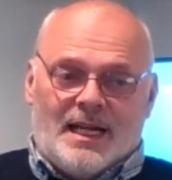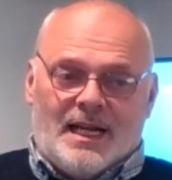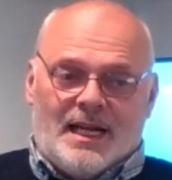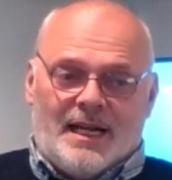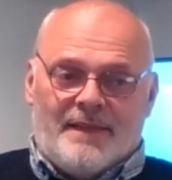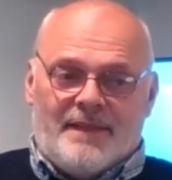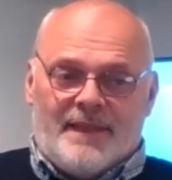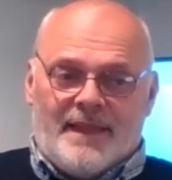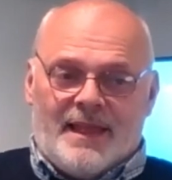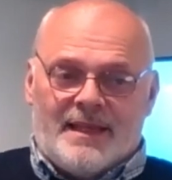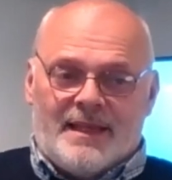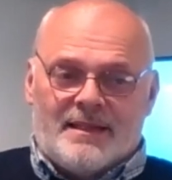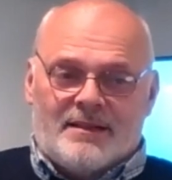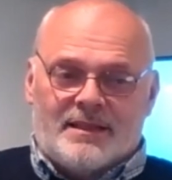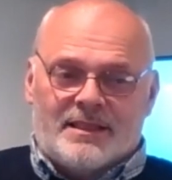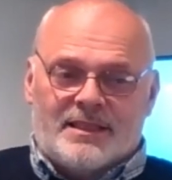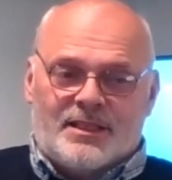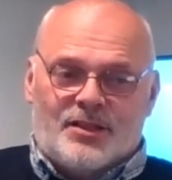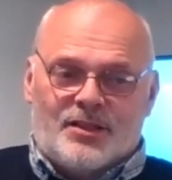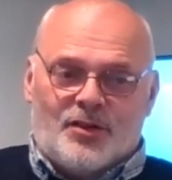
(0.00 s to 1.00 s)
and then
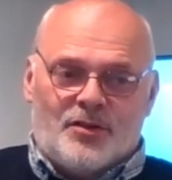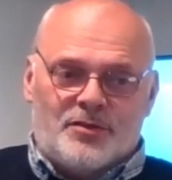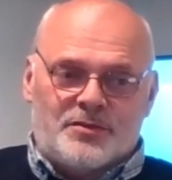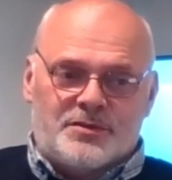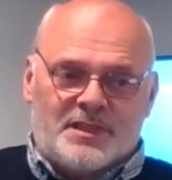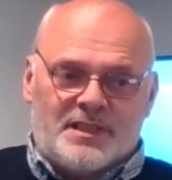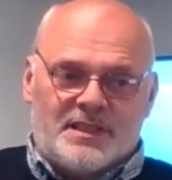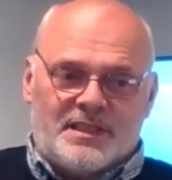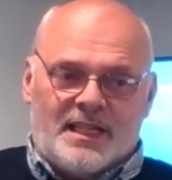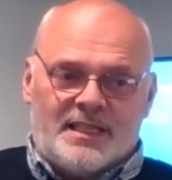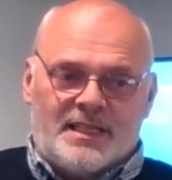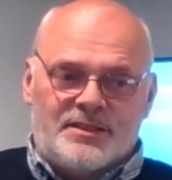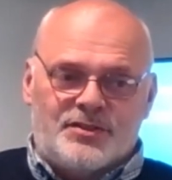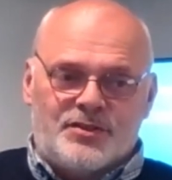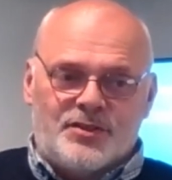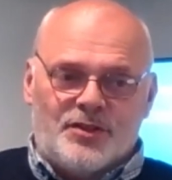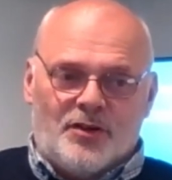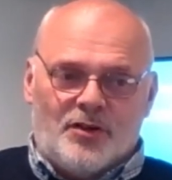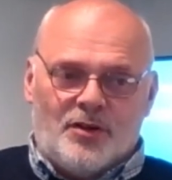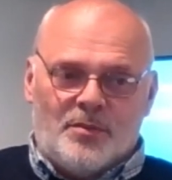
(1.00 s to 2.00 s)
I got a
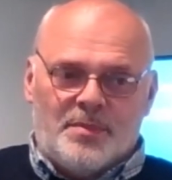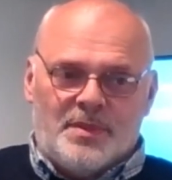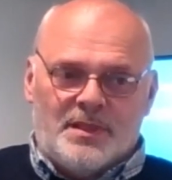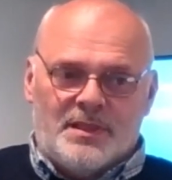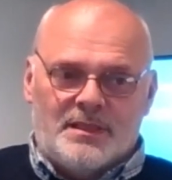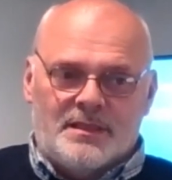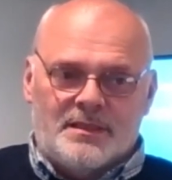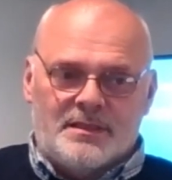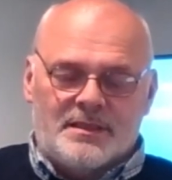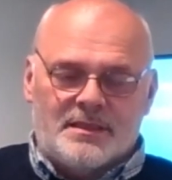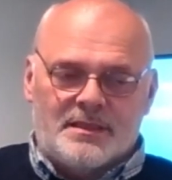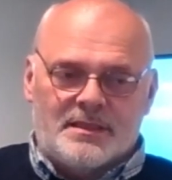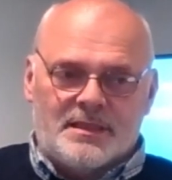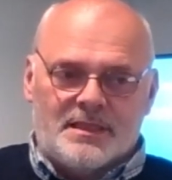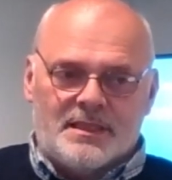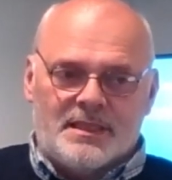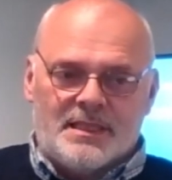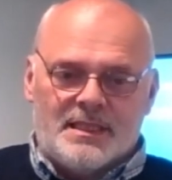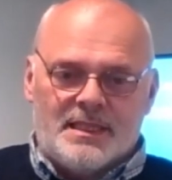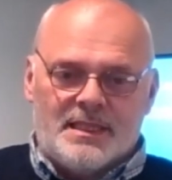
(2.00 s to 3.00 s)
job
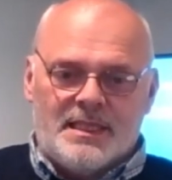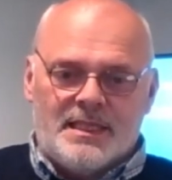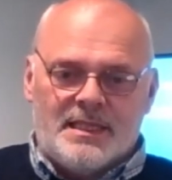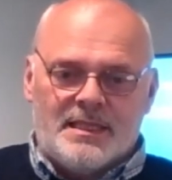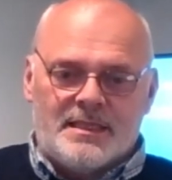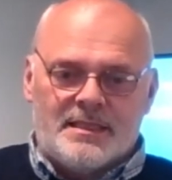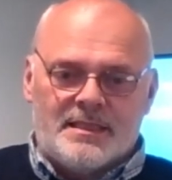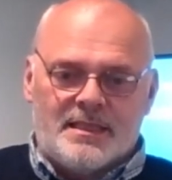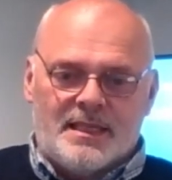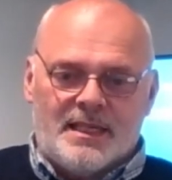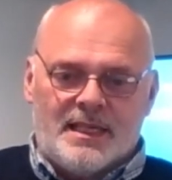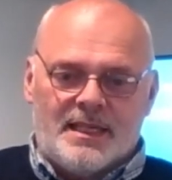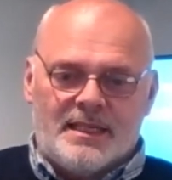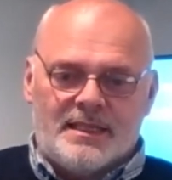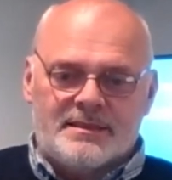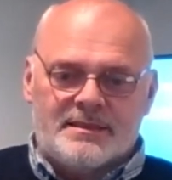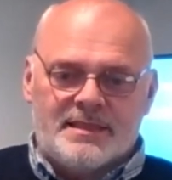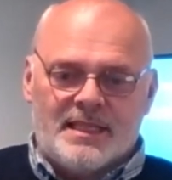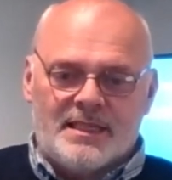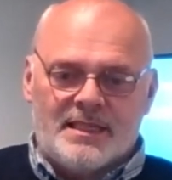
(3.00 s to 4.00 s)
in
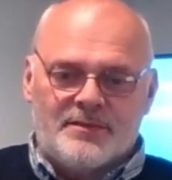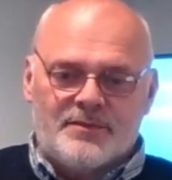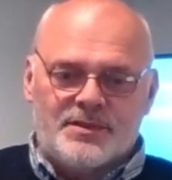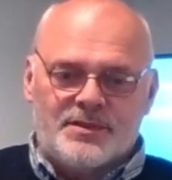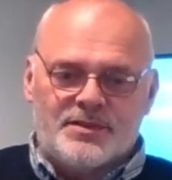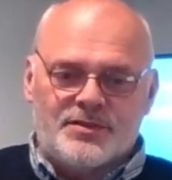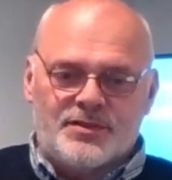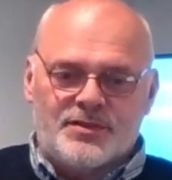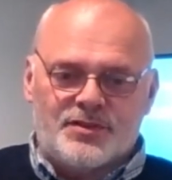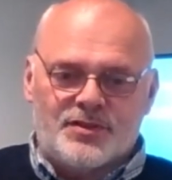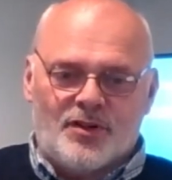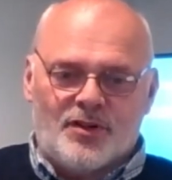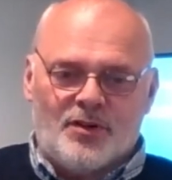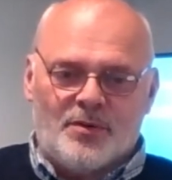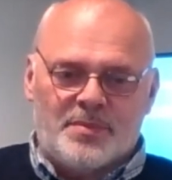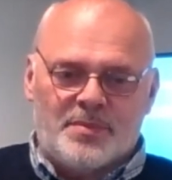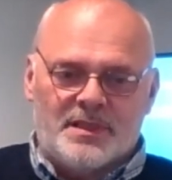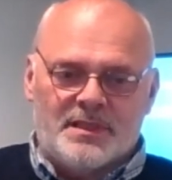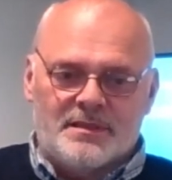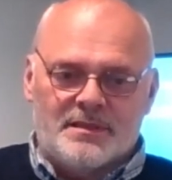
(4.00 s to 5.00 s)
a television
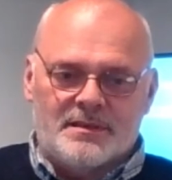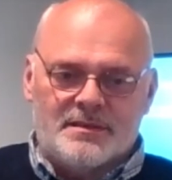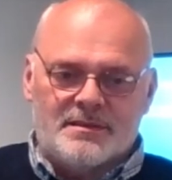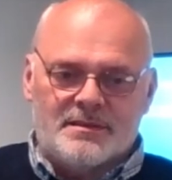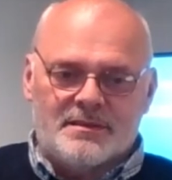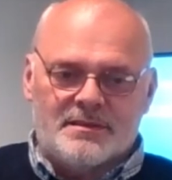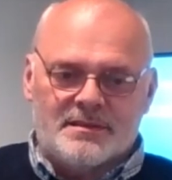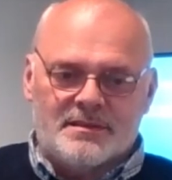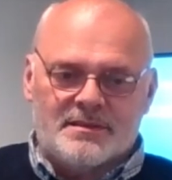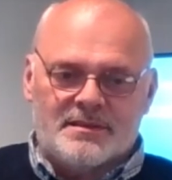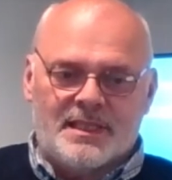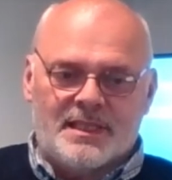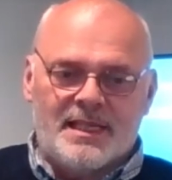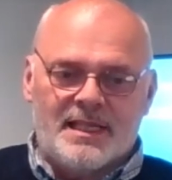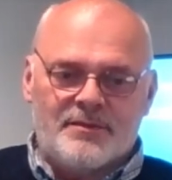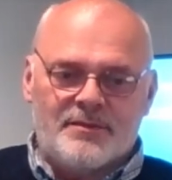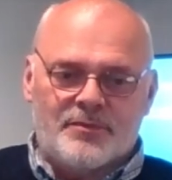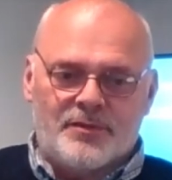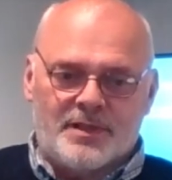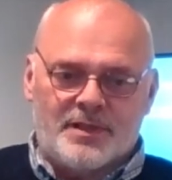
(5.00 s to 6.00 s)
shop
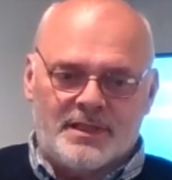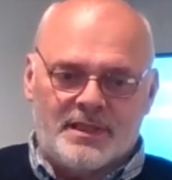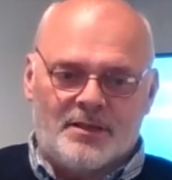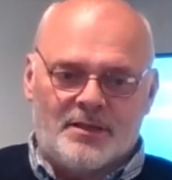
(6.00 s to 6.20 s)
delivering.